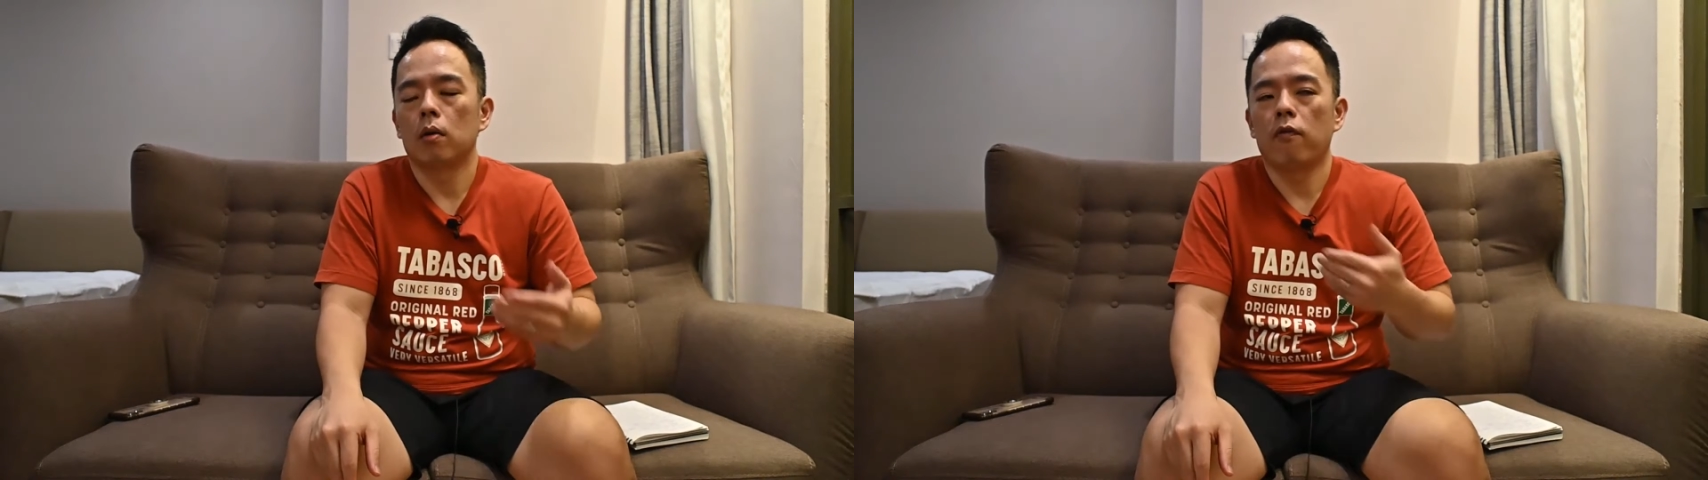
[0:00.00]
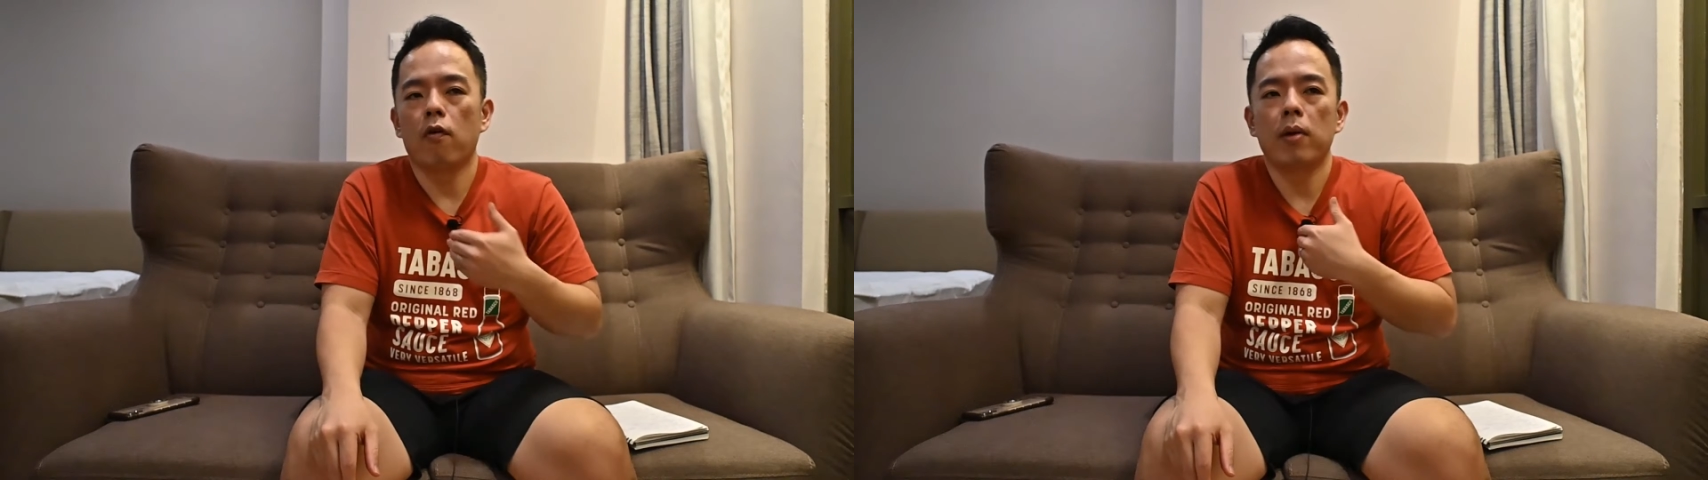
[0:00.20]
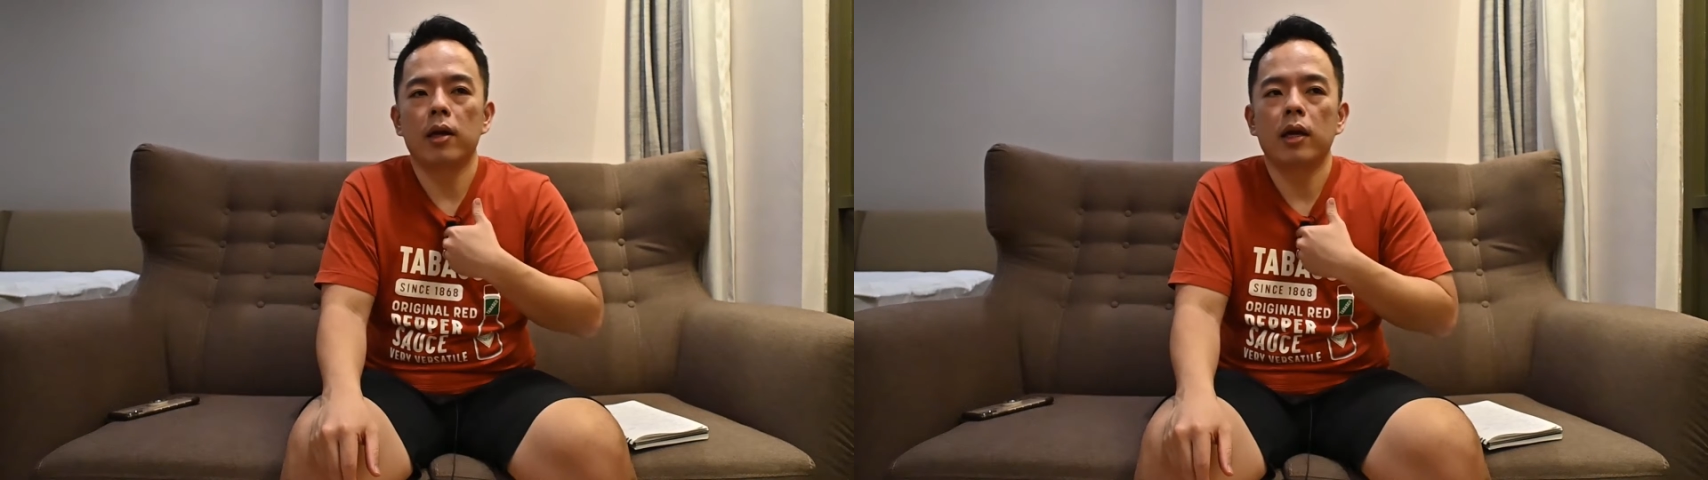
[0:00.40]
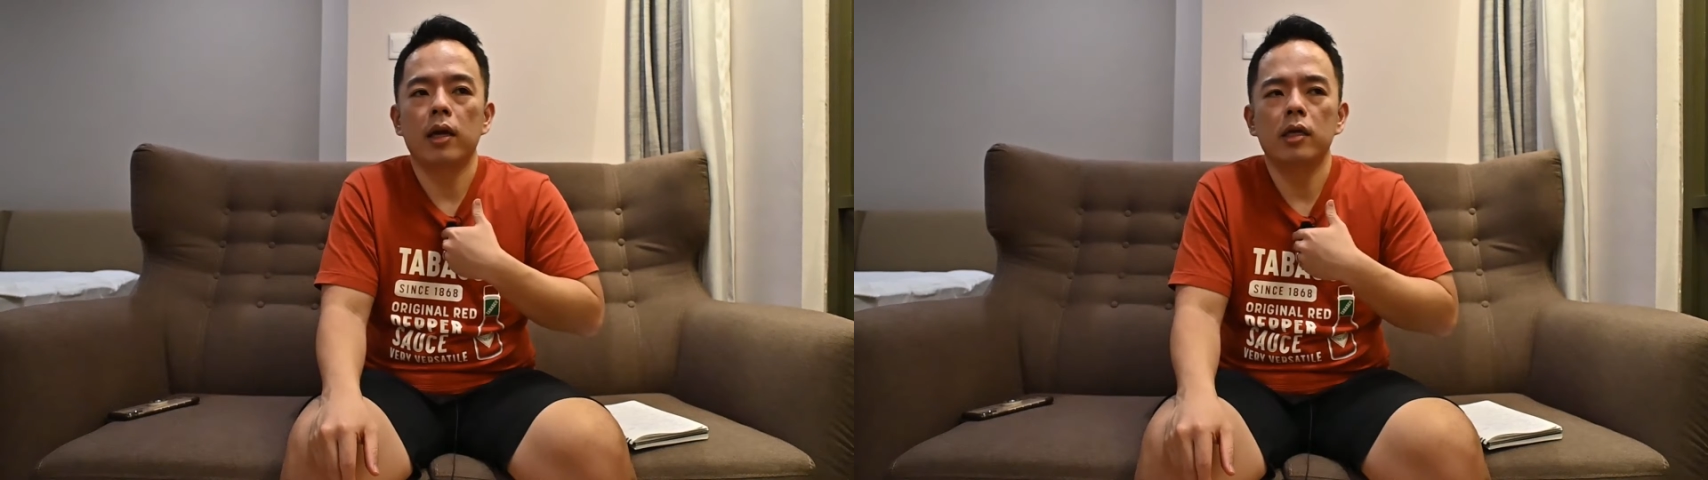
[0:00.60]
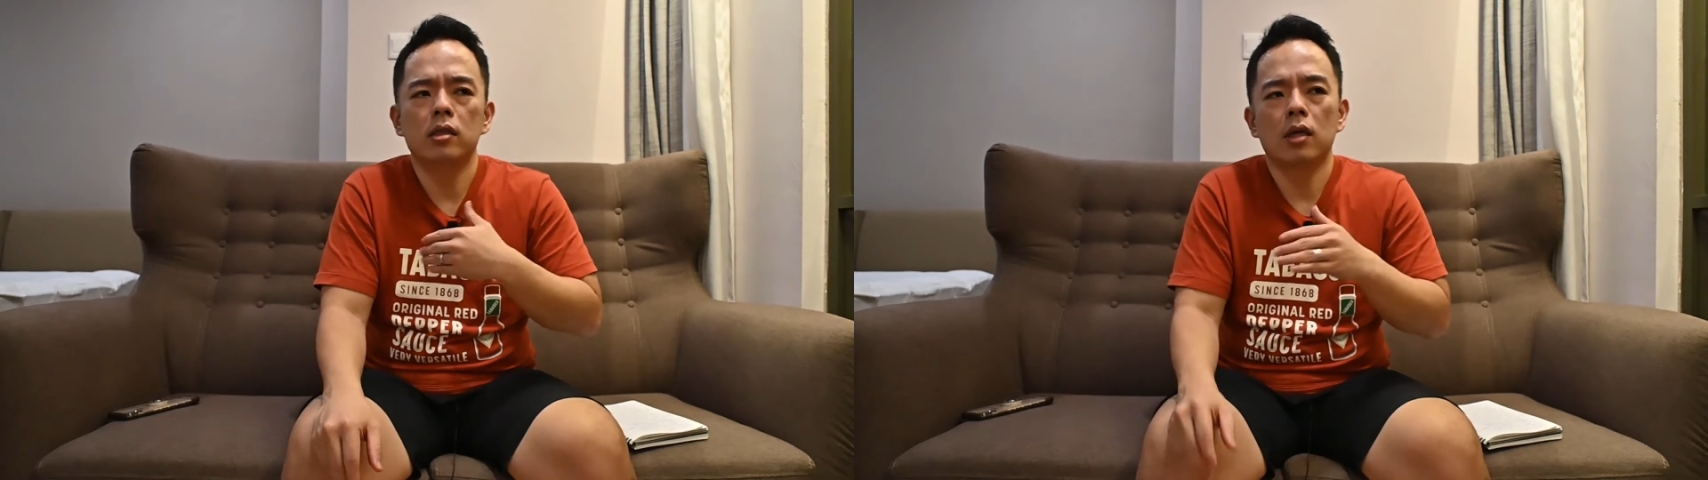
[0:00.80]
For my
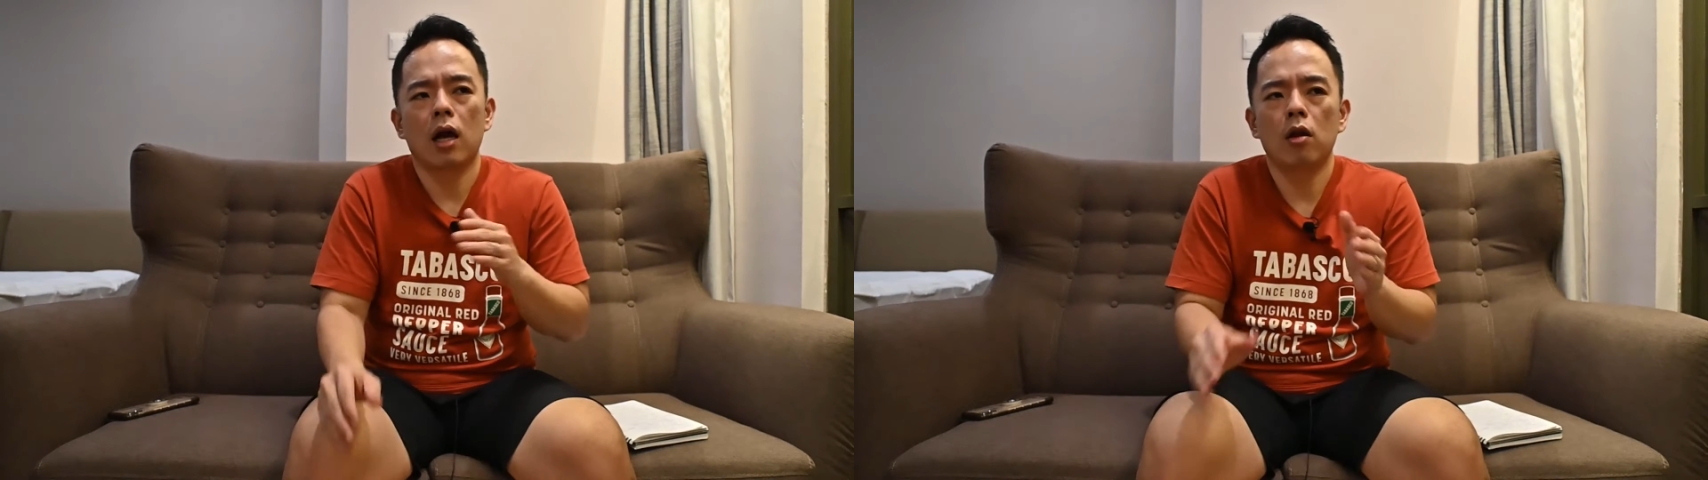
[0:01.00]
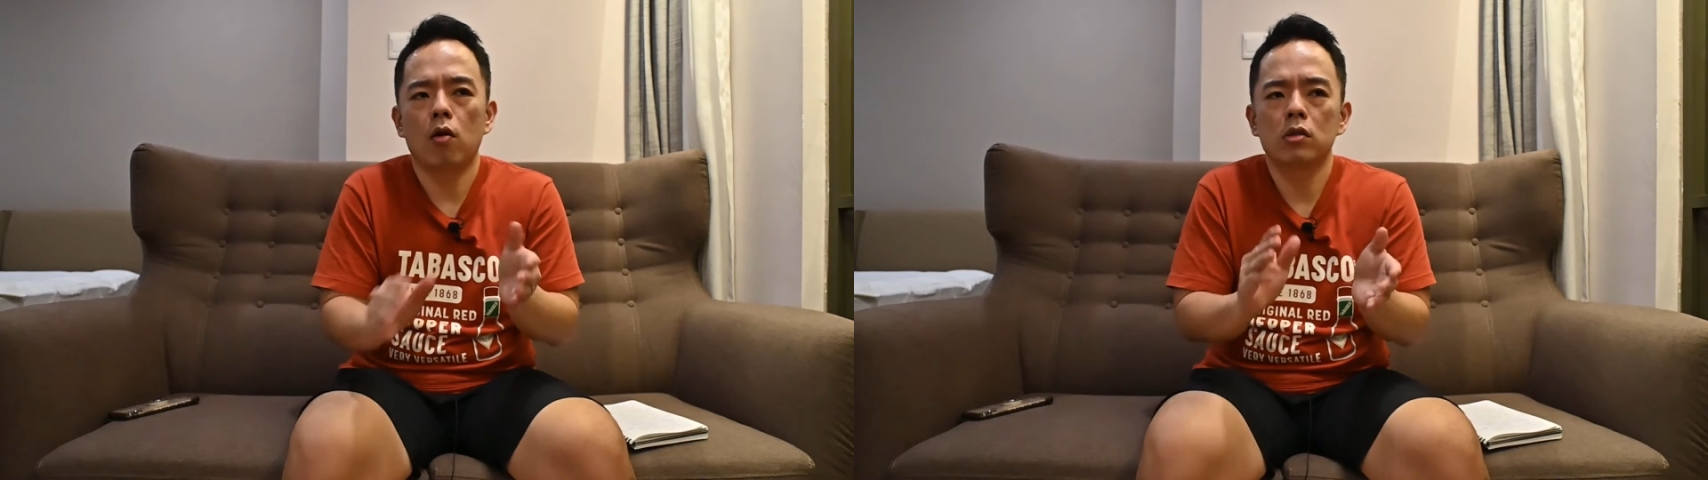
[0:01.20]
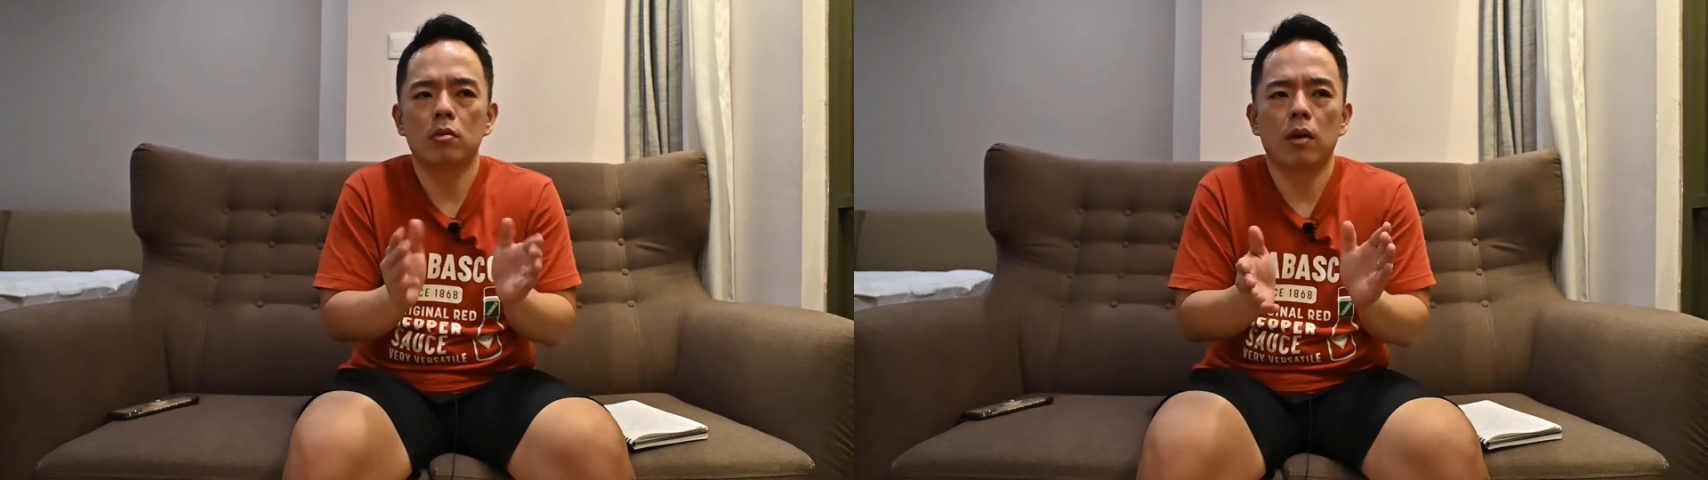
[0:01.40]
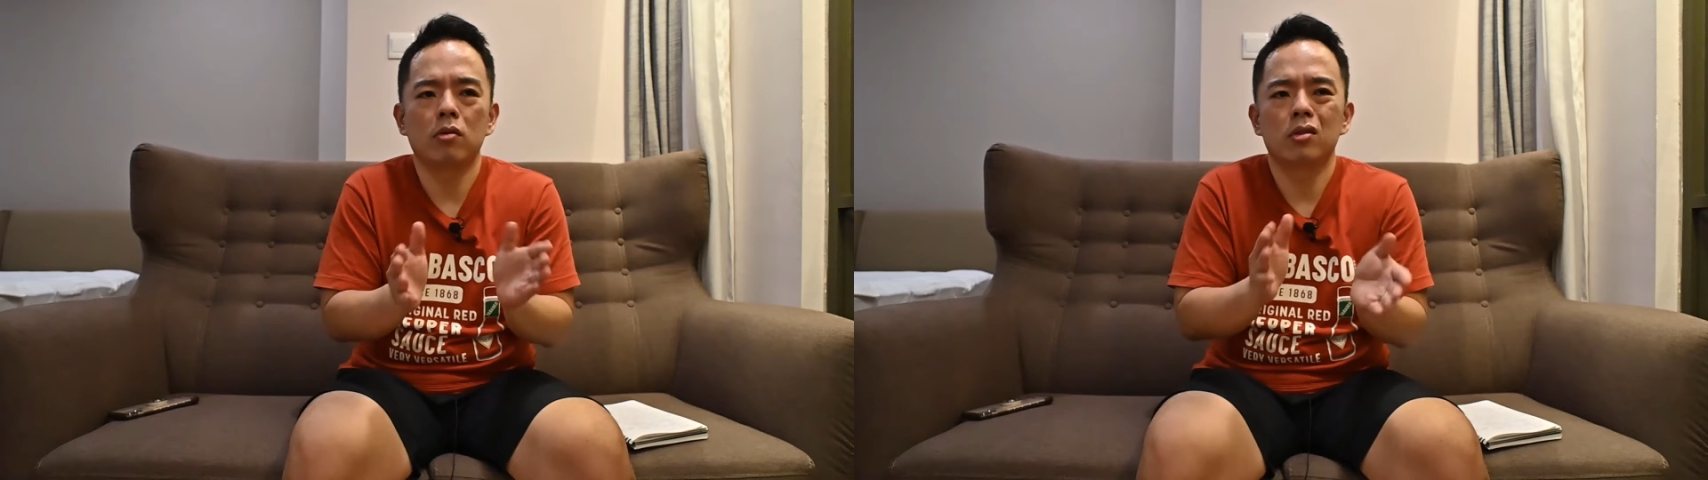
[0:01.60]
case, I lost about